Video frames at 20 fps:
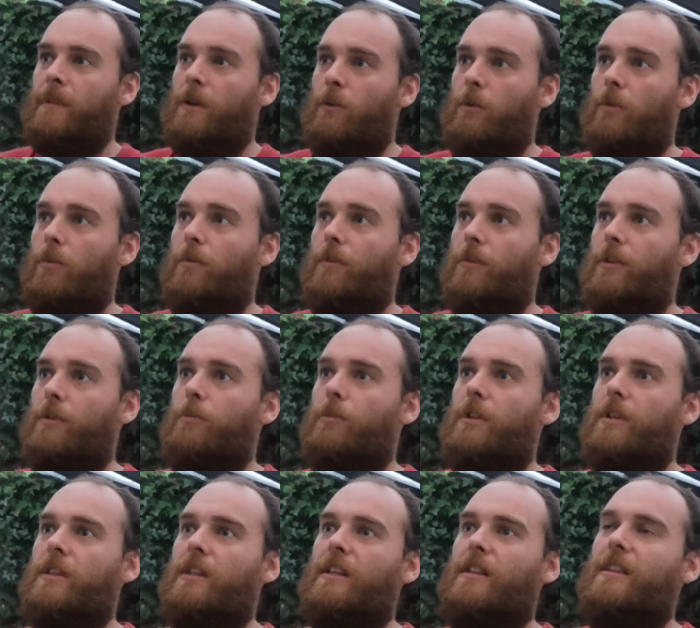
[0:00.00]
Well, they
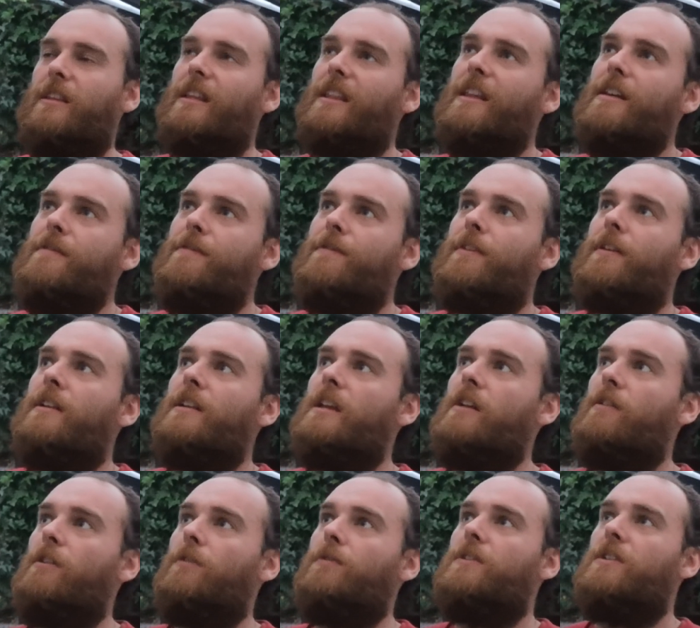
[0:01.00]
live
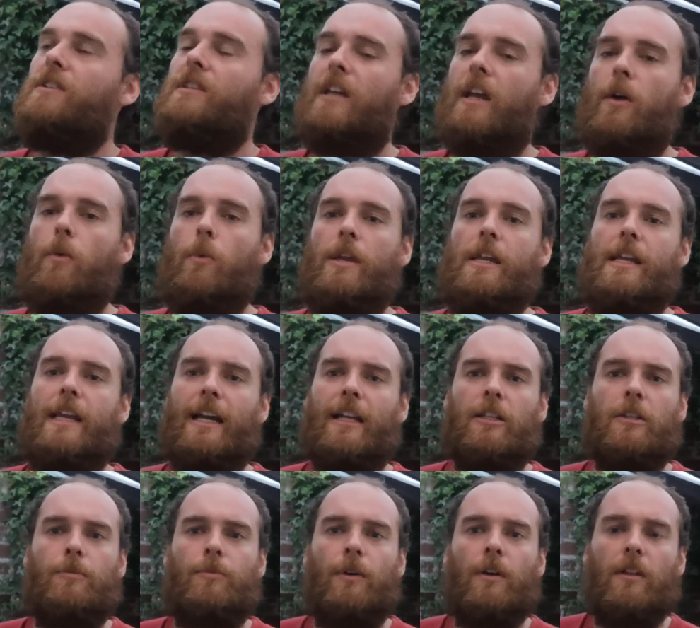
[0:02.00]
near enough to see at
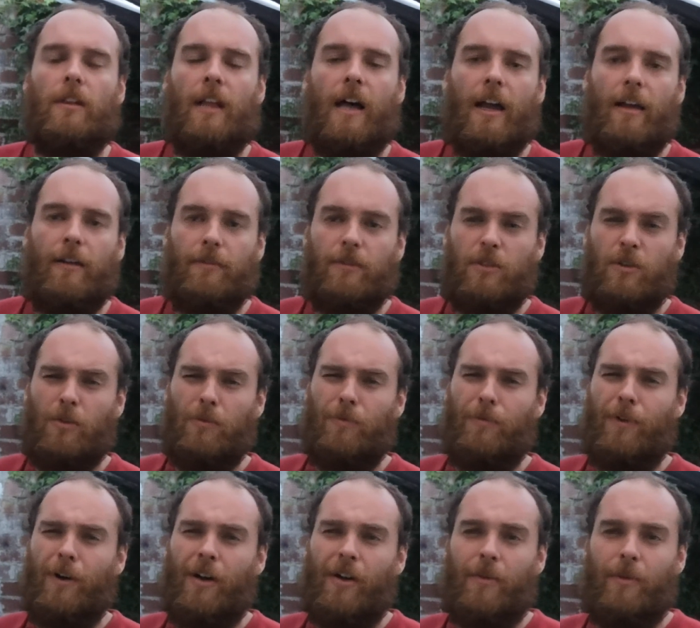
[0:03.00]
weekends, but like too
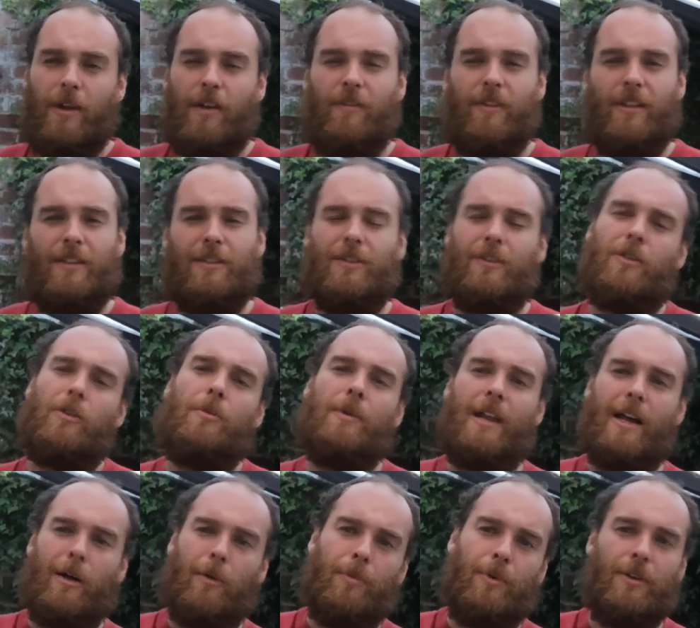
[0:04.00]
far away really to come
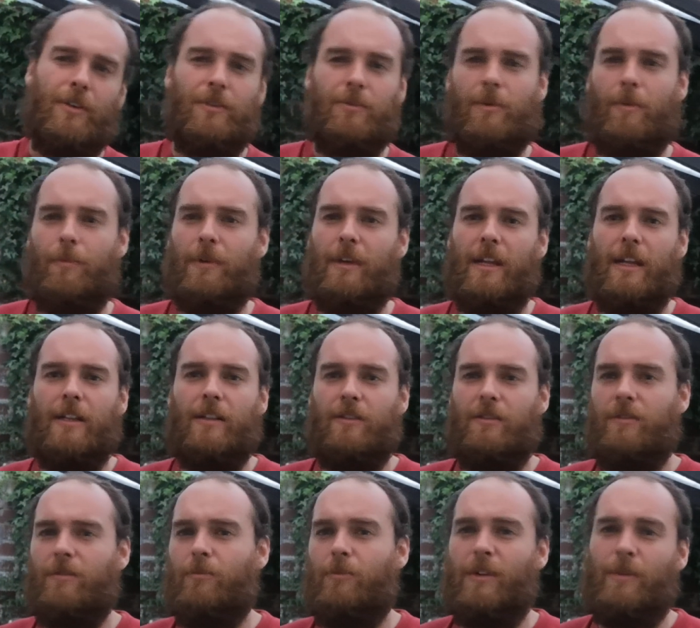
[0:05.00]
and help us when we
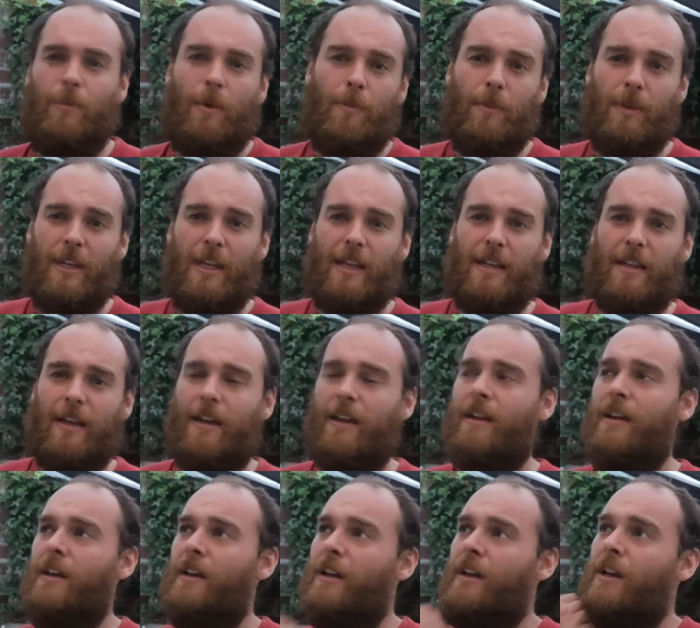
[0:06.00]
need it.
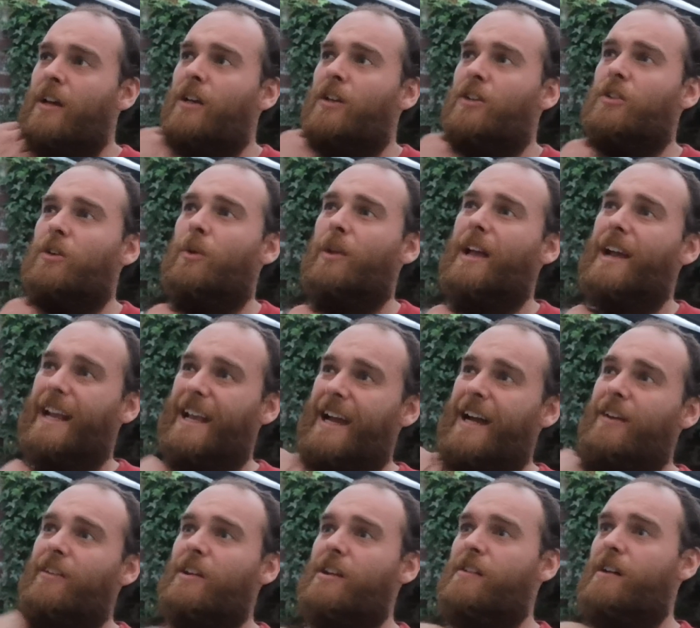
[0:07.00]
So we're like
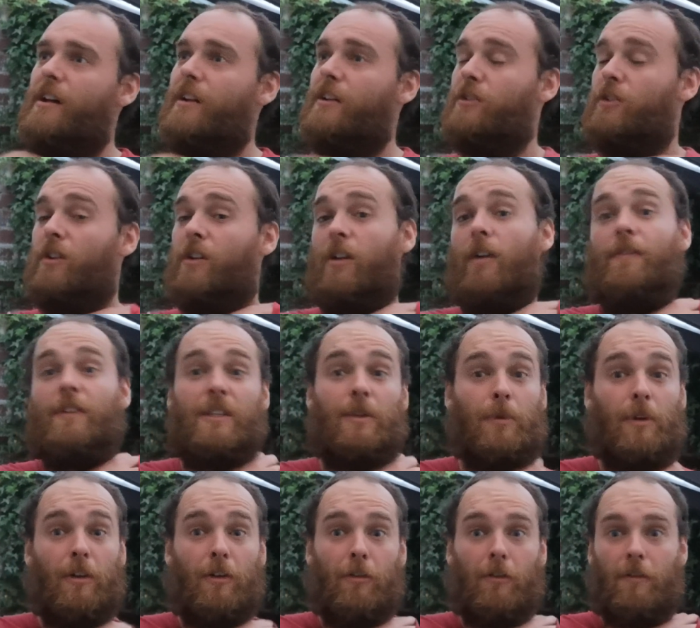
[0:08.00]
kind of here out on our own. And obviously
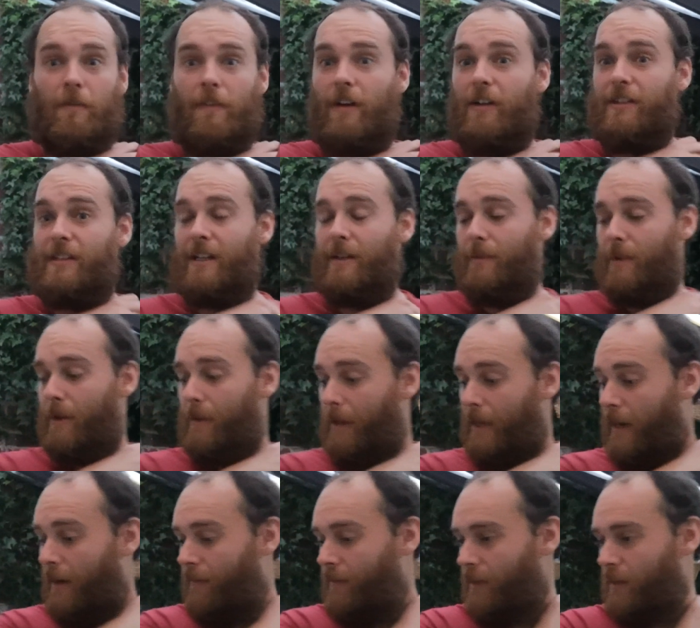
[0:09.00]
with coronavirus anyway, we
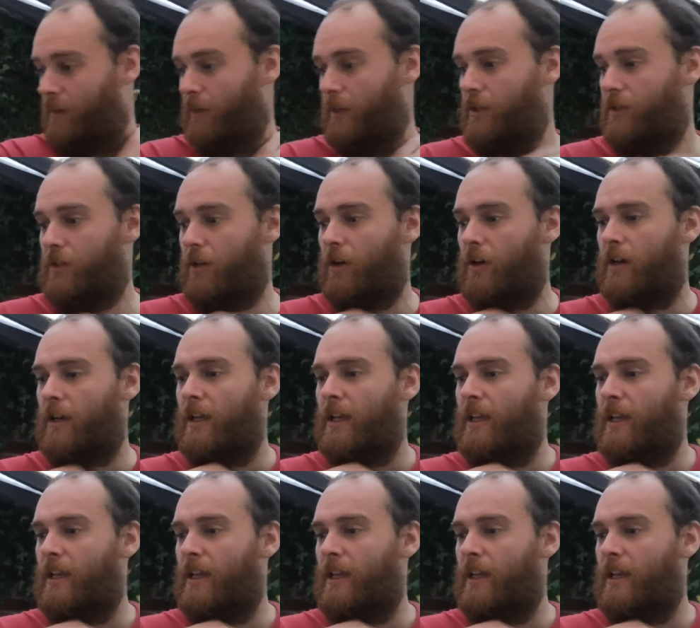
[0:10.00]
can't really do it. So.